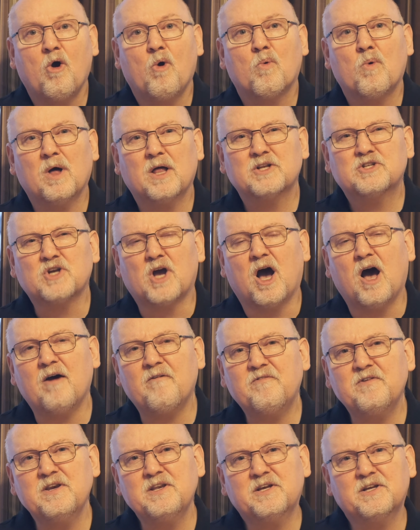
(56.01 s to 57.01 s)
while it's
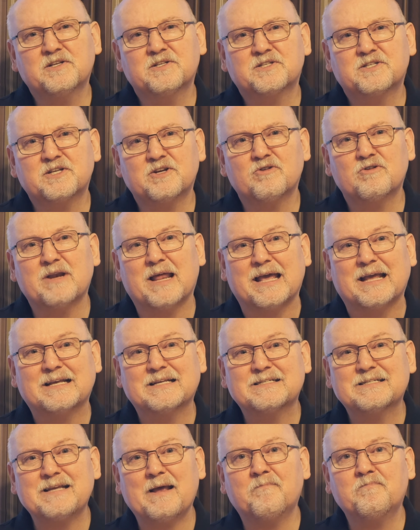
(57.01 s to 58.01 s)
often considered
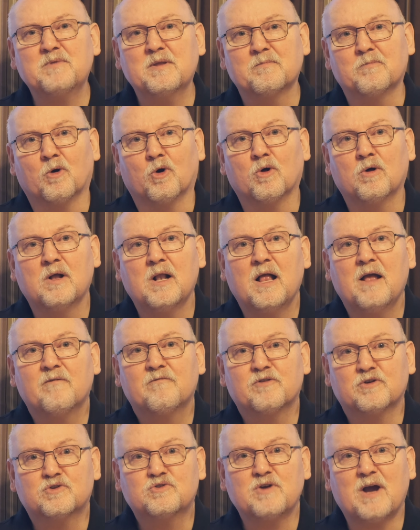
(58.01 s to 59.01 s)
acceptable
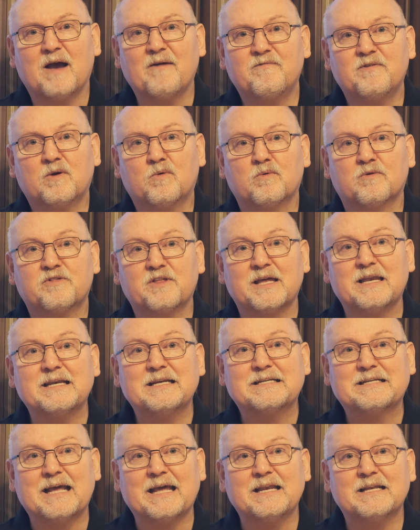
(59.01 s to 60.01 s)
for traffic within a
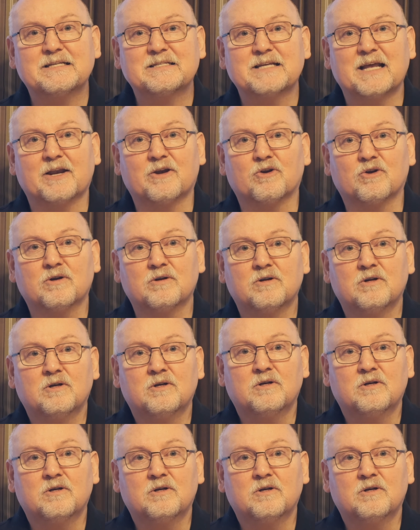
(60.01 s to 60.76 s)
data center